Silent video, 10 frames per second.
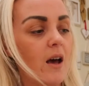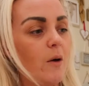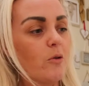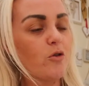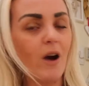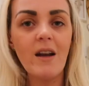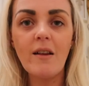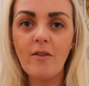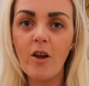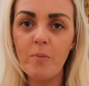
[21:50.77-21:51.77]
I will try and
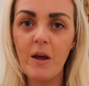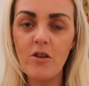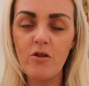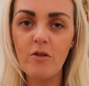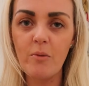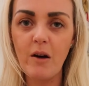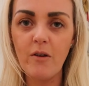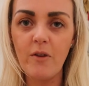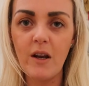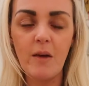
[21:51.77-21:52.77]
insert a picture as well
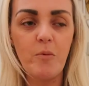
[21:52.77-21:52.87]
of Vinny,